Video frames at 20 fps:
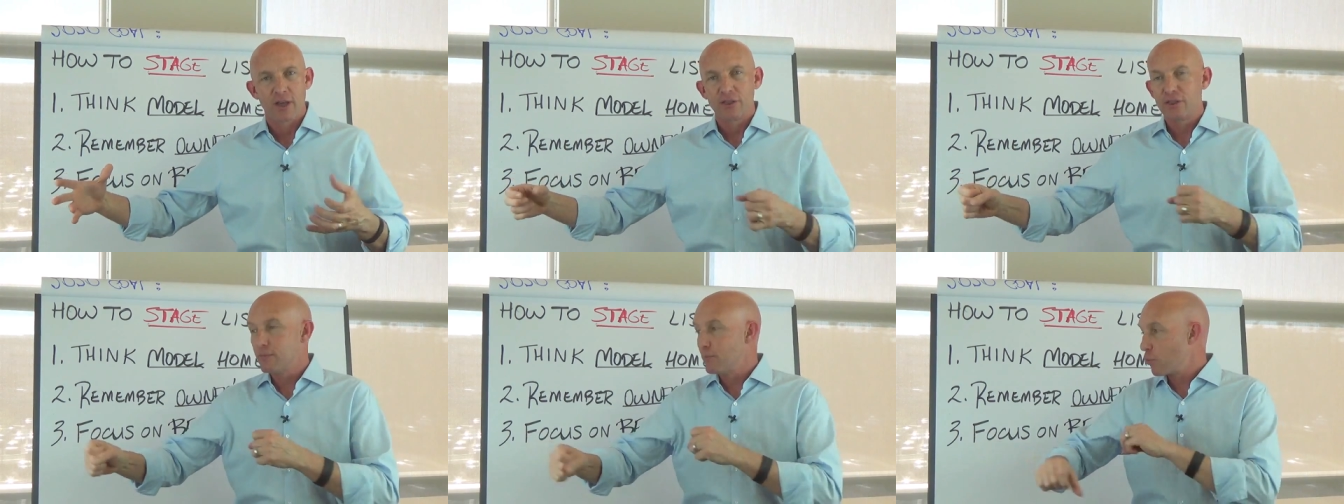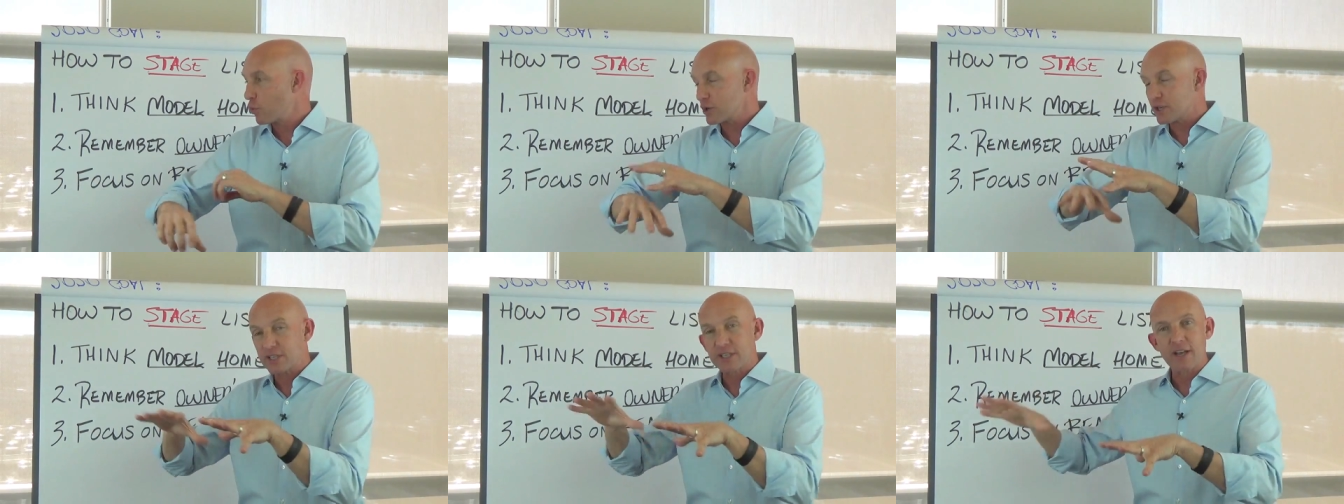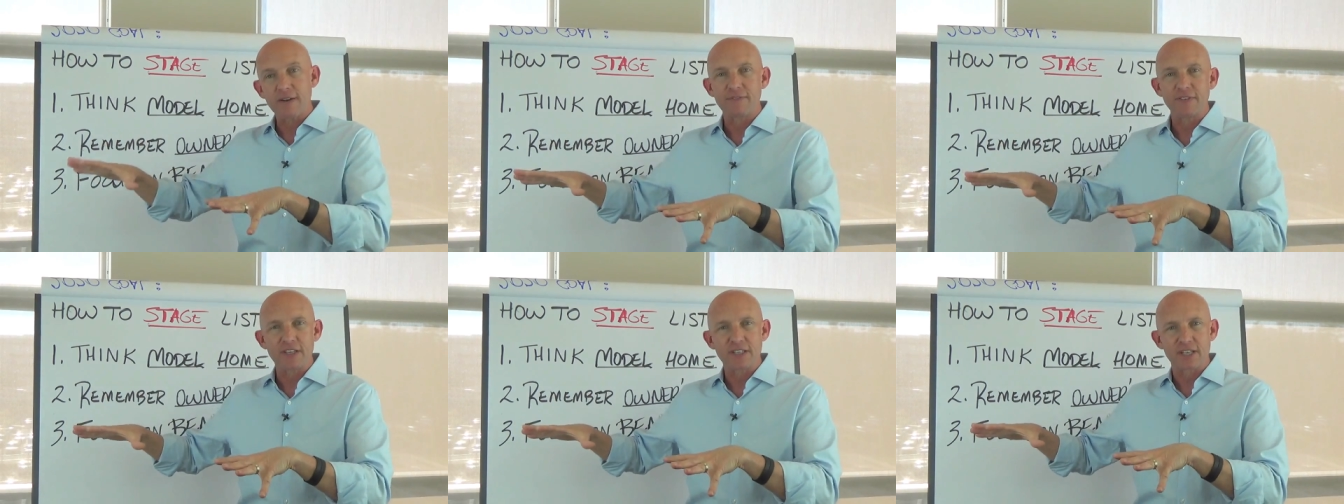The more
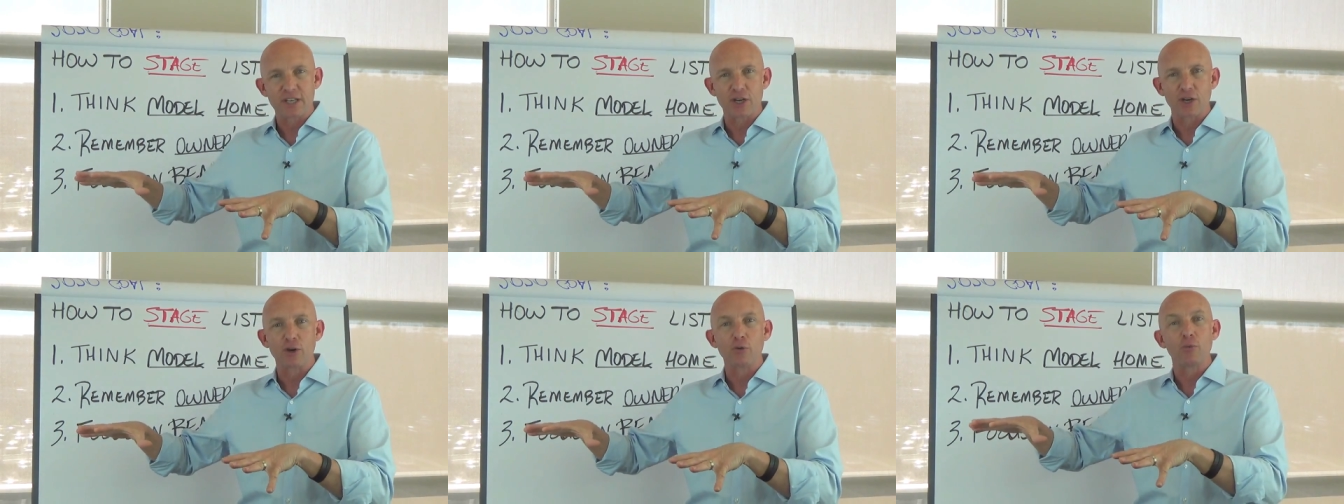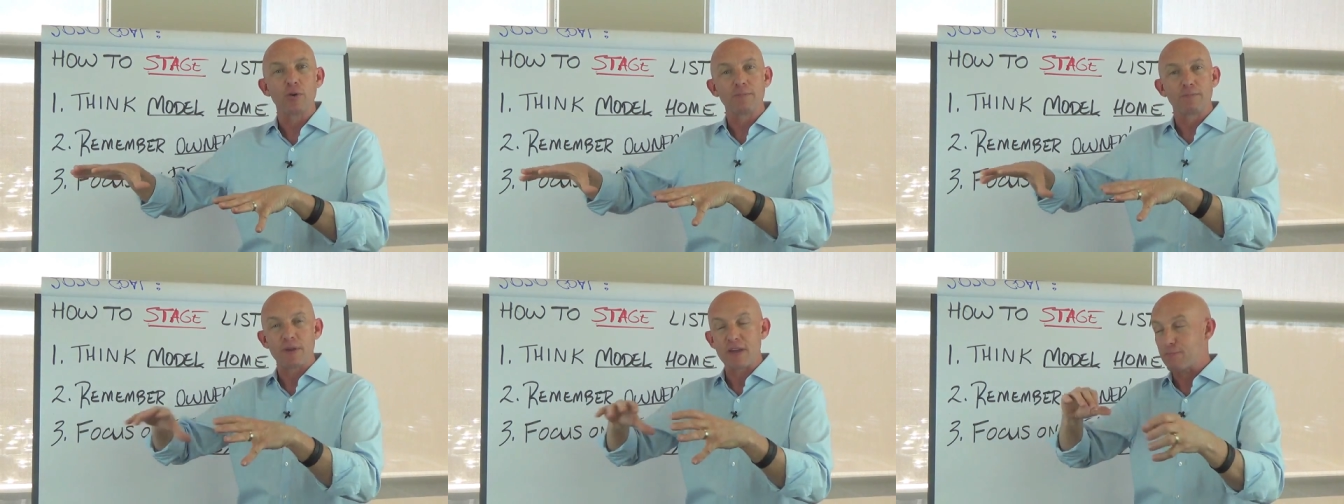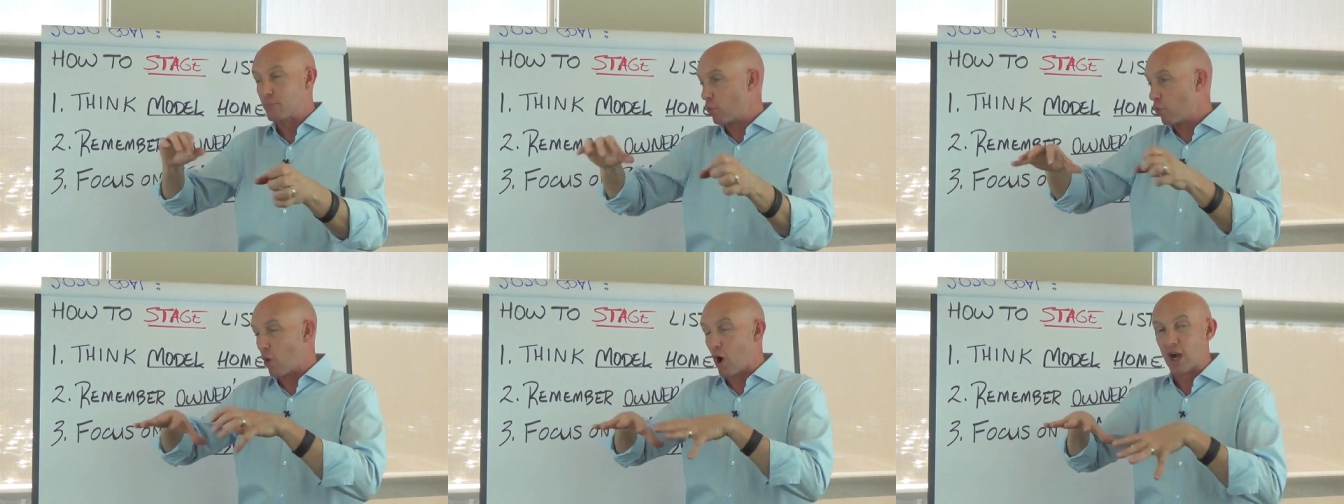stuff that's here, when
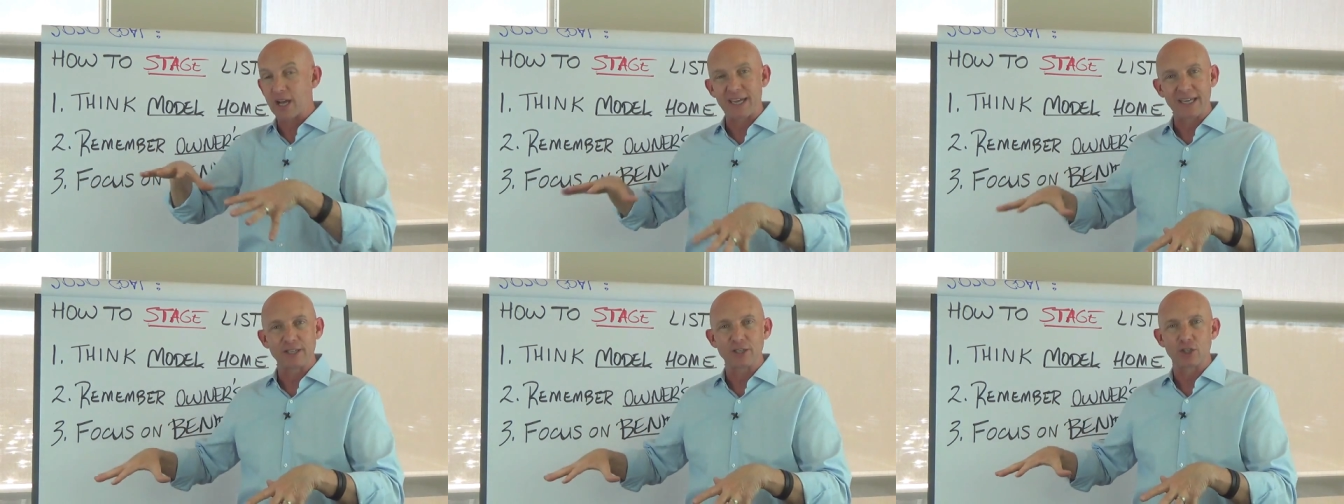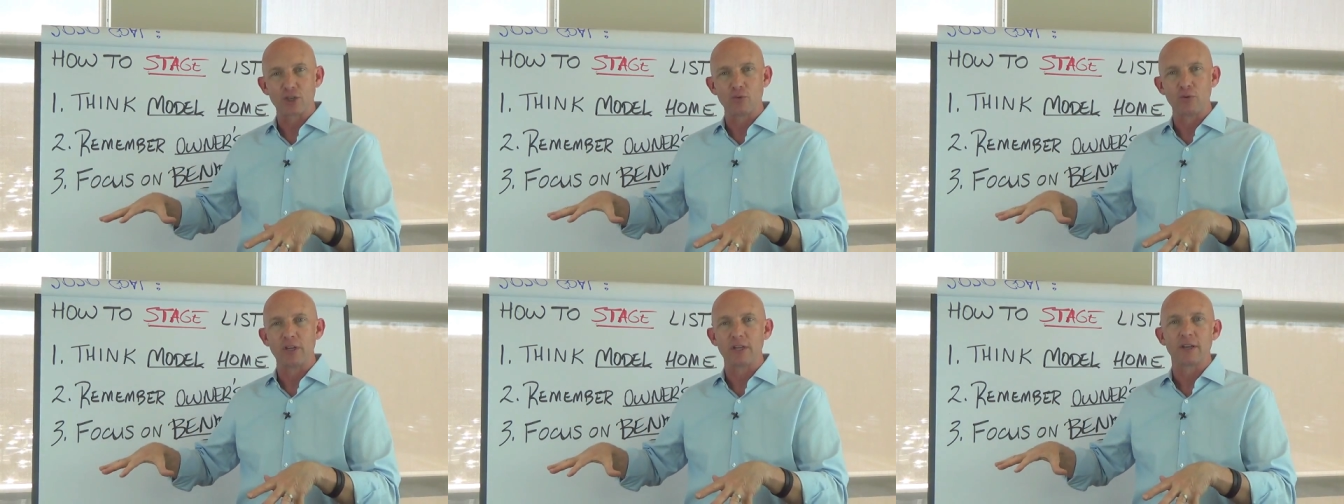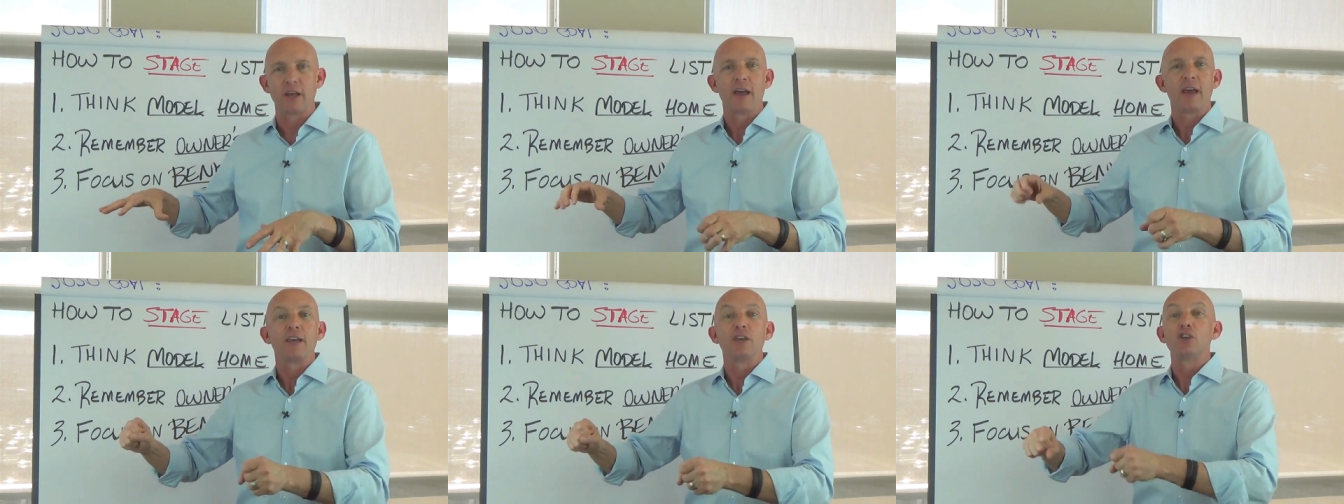people walk into it,